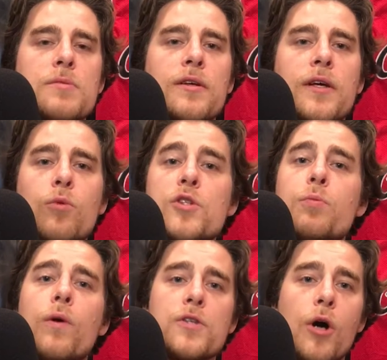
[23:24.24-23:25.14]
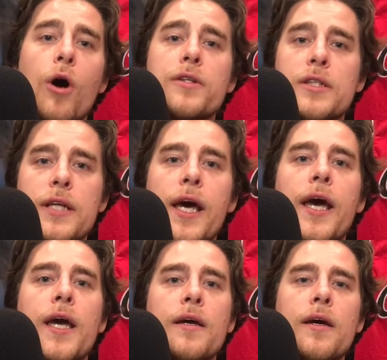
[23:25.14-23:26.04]
of like what sports are
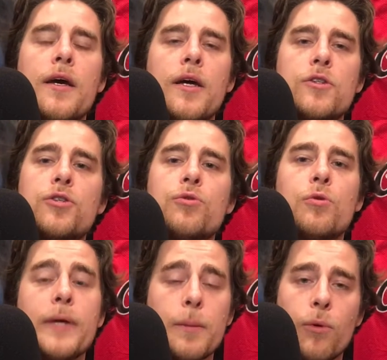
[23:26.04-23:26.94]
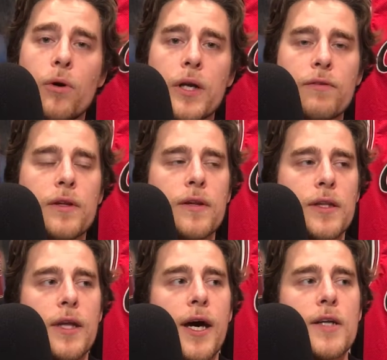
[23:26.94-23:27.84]
today to people and everything
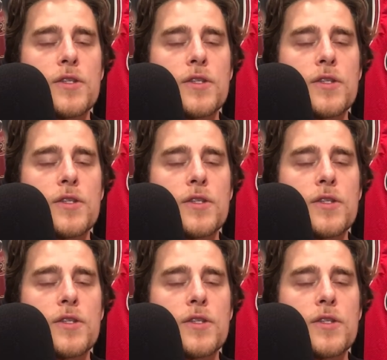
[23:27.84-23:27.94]
like that